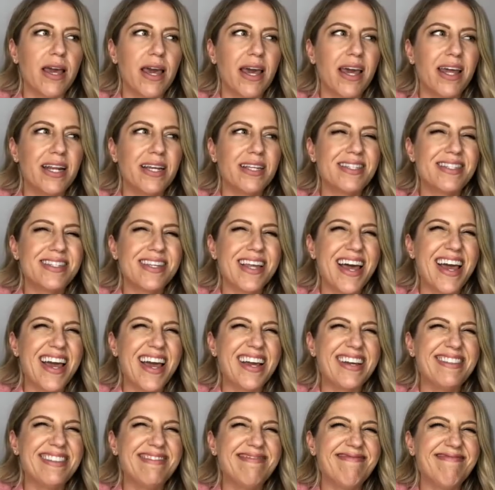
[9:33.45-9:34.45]
And it's
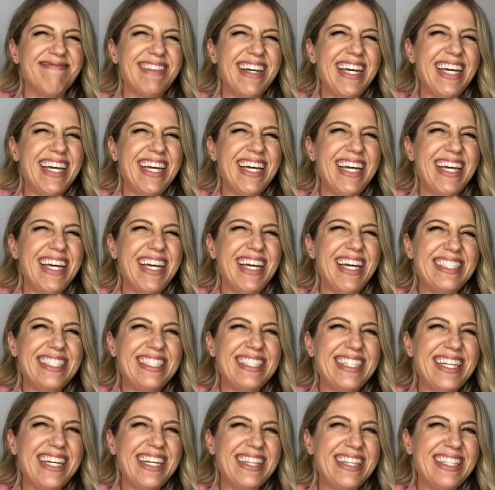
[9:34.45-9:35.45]
like, well, it's
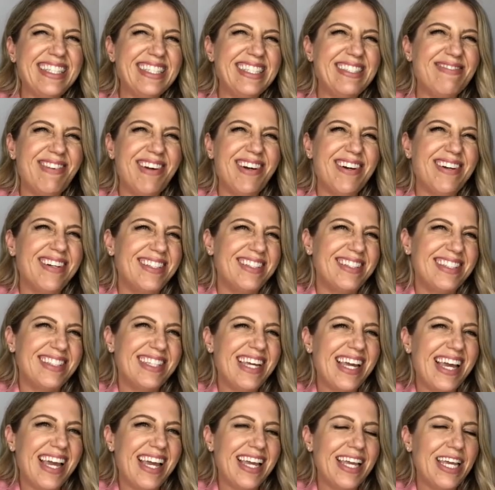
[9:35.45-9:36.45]
not the smartest
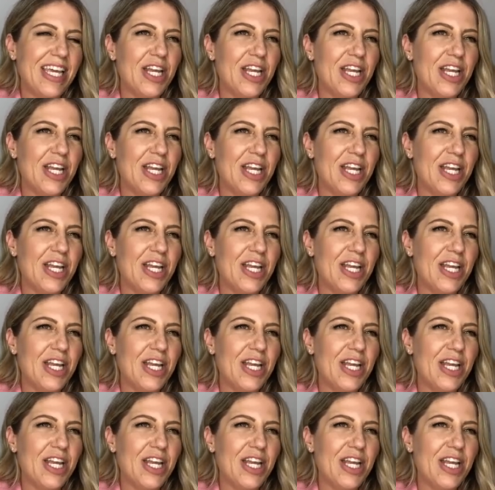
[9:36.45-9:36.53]
thing.